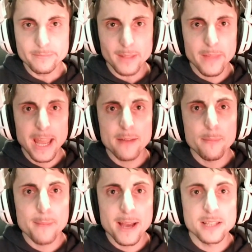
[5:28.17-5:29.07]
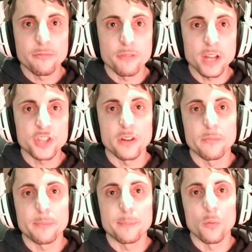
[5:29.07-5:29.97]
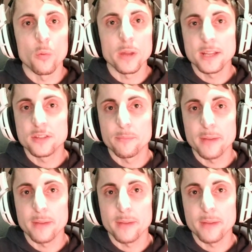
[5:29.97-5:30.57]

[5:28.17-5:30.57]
They have a massive reach of people willing to